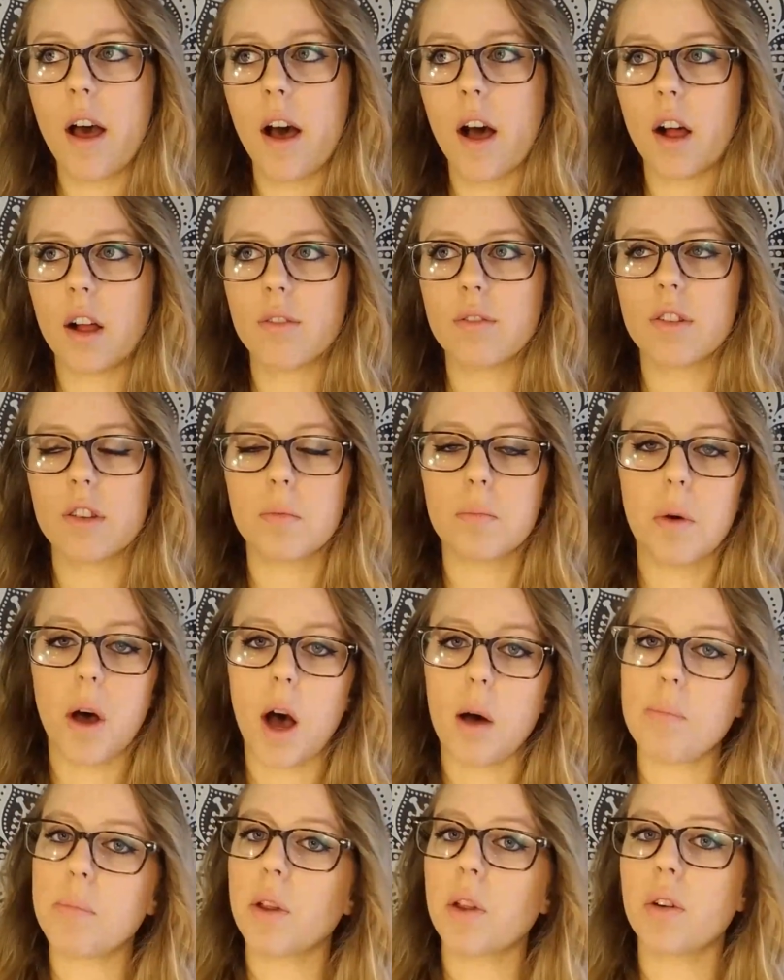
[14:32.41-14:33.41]
of some
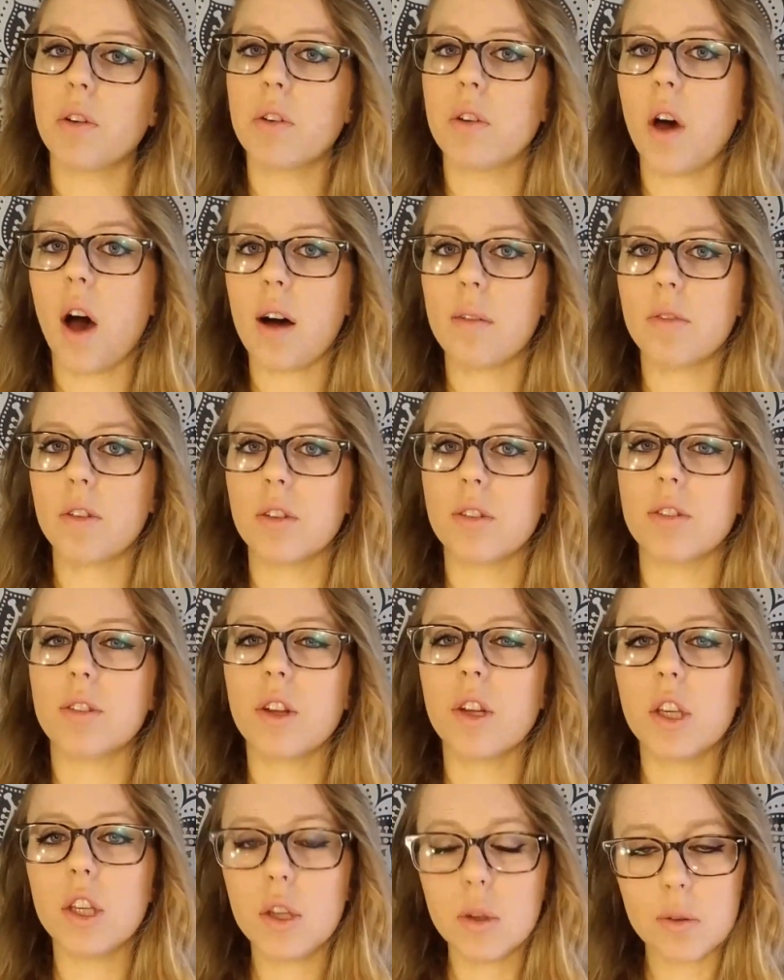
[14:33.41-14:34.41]
popular novels
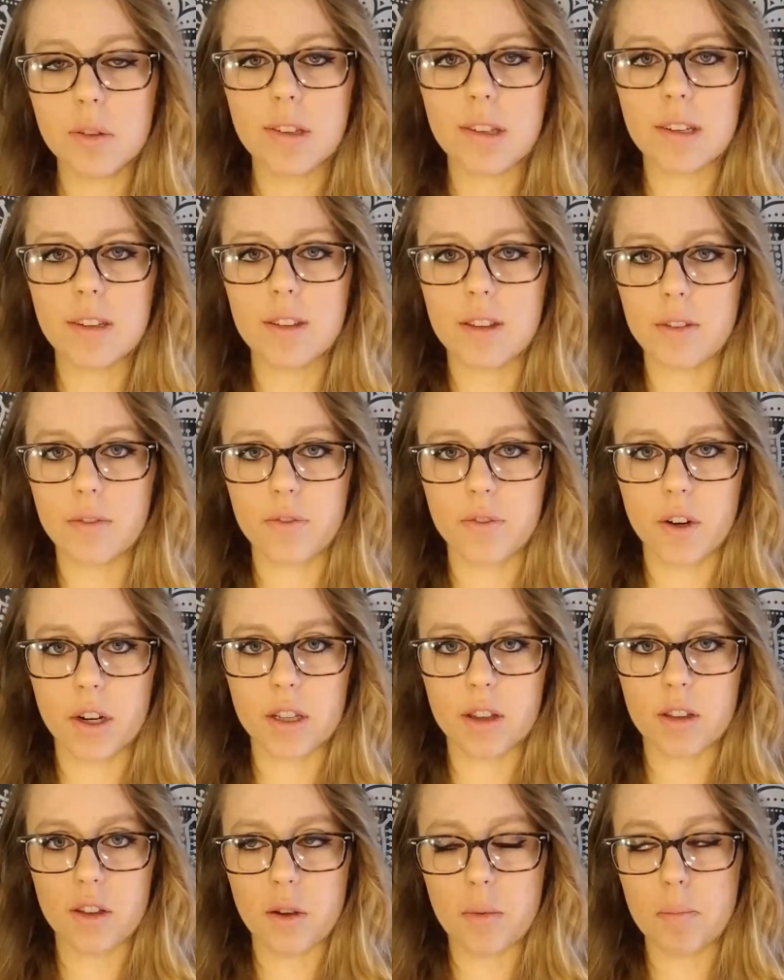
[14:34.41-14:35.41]
using
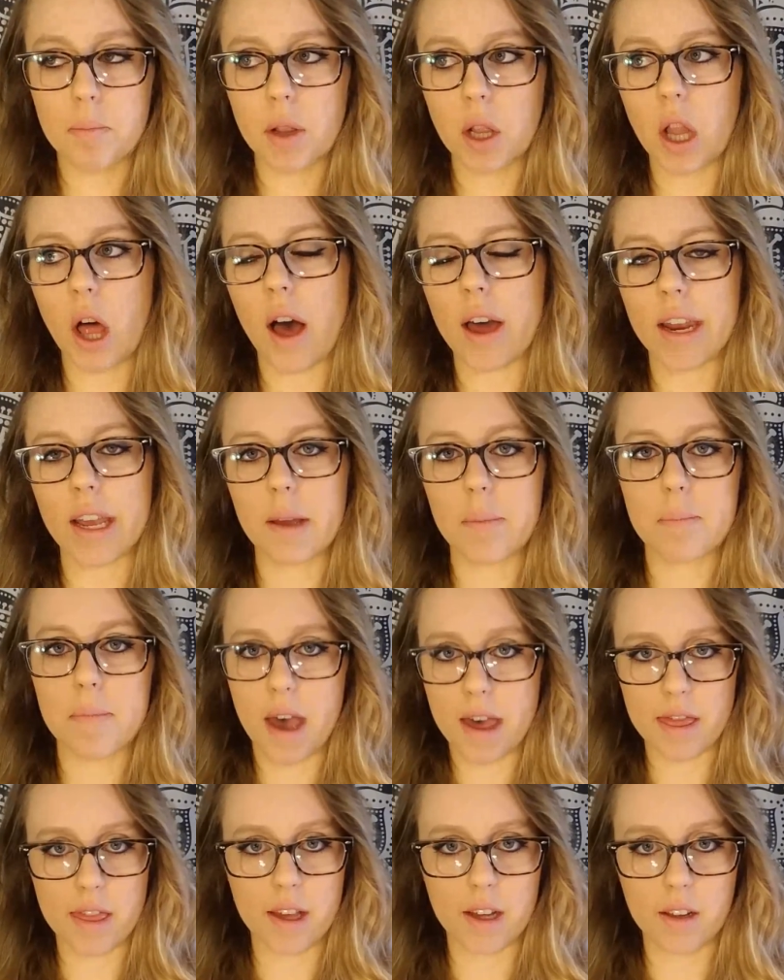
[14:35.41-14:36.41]
different plotting
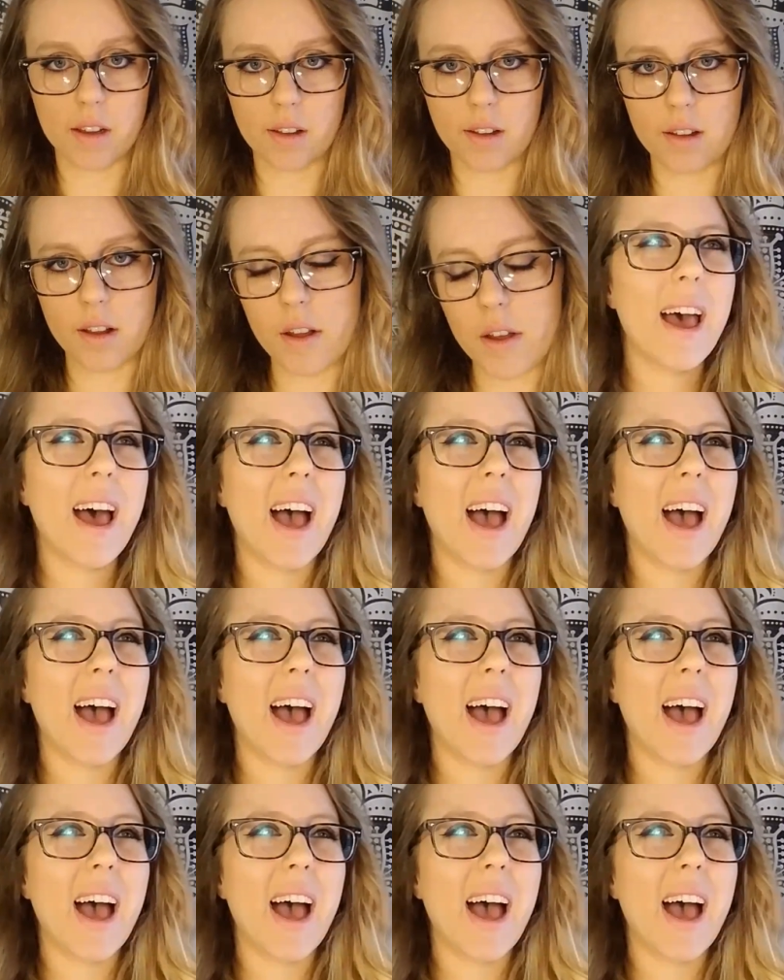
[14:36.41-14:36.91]
methods.